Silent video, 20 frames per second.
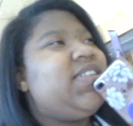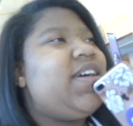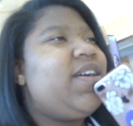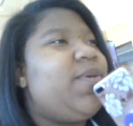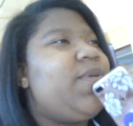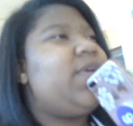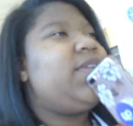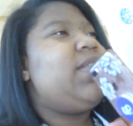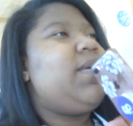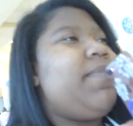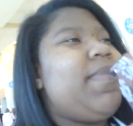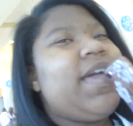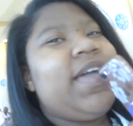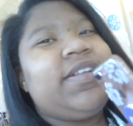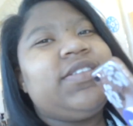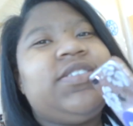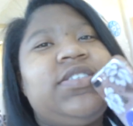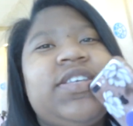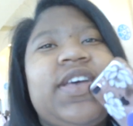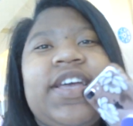like where the
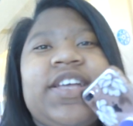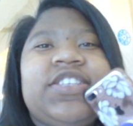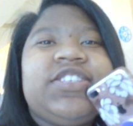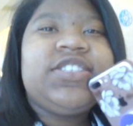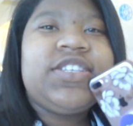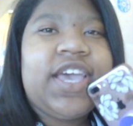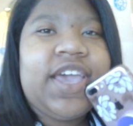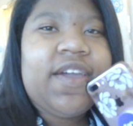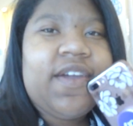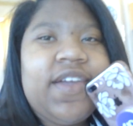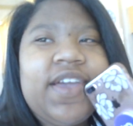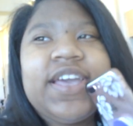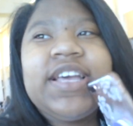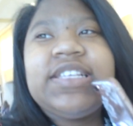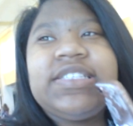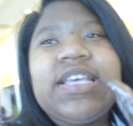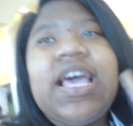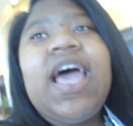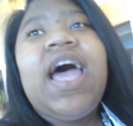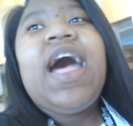main stage area
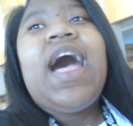is.